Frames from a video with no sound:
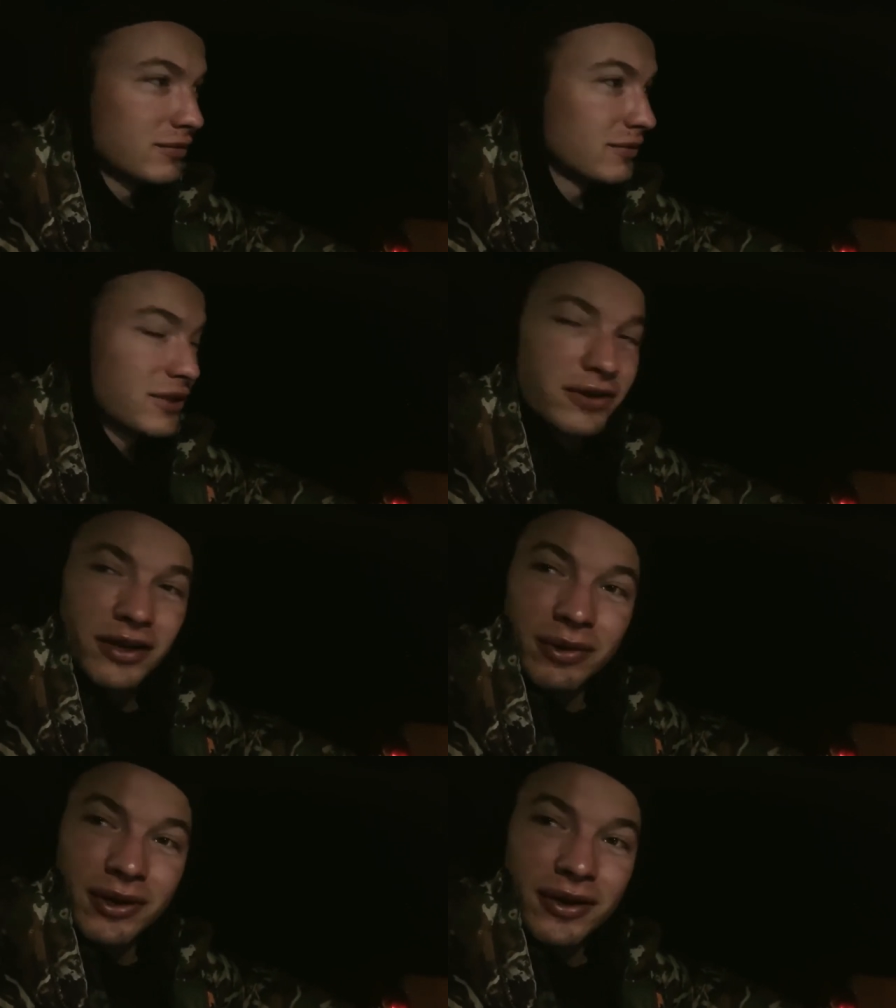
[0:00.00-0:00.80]
And so
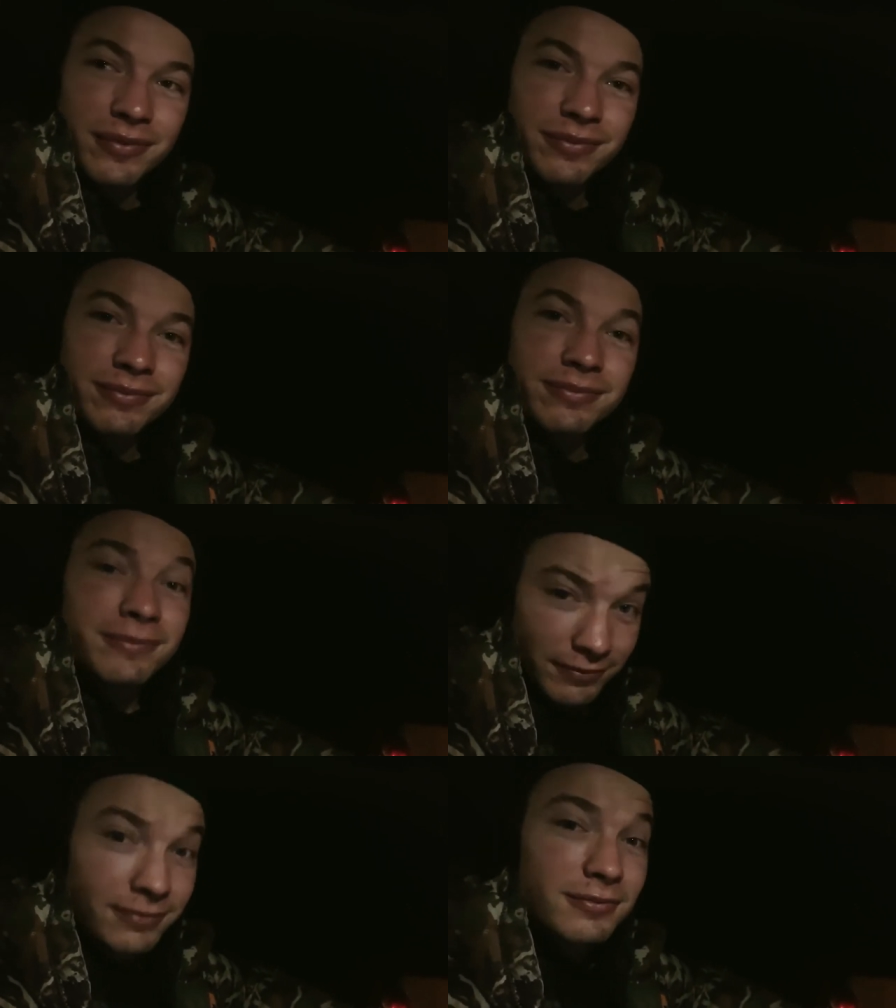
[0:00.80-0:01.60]
here we are.
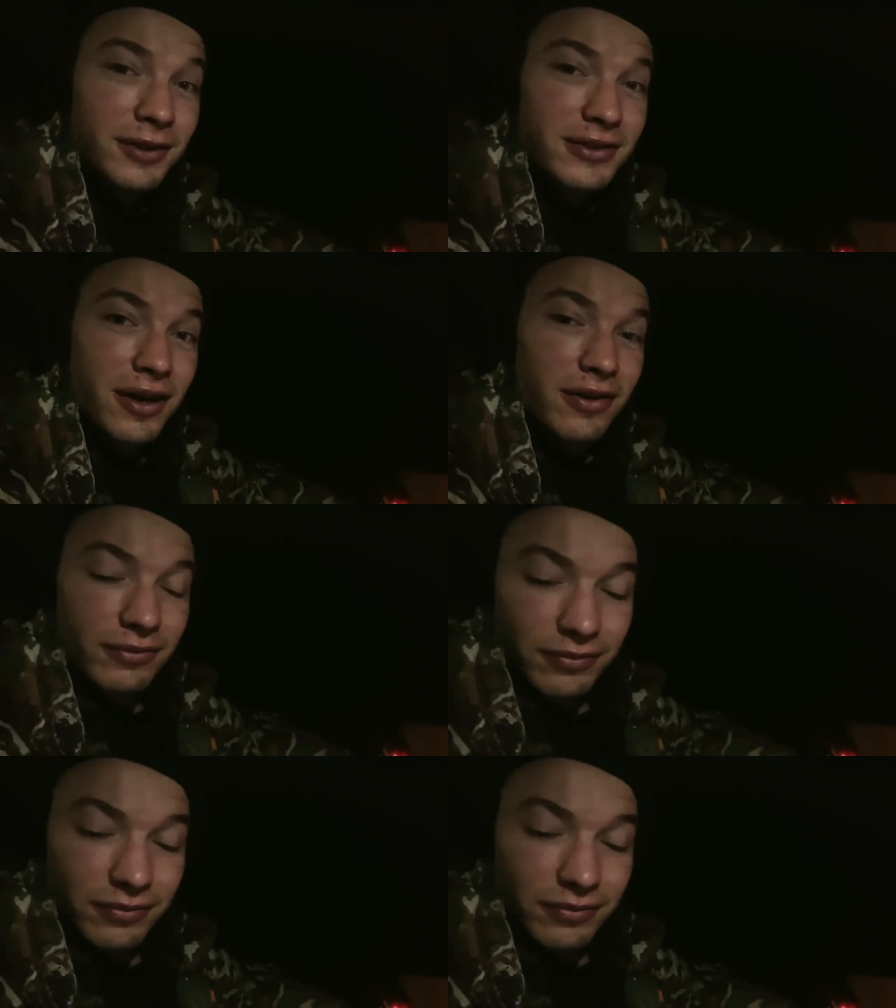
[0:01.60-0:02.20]
Let's go.